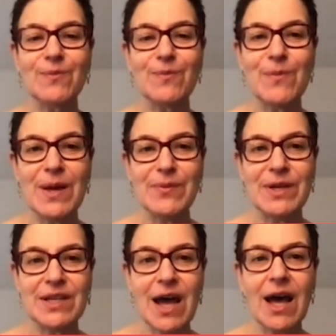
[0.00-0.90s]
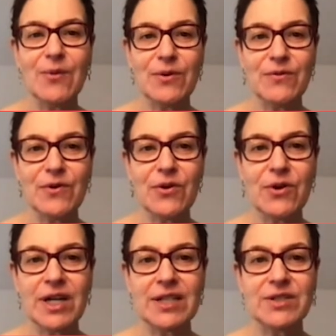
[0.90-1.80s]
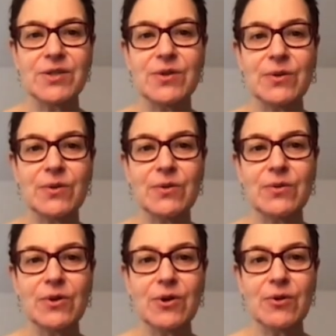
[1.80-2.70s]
maybe not referring to the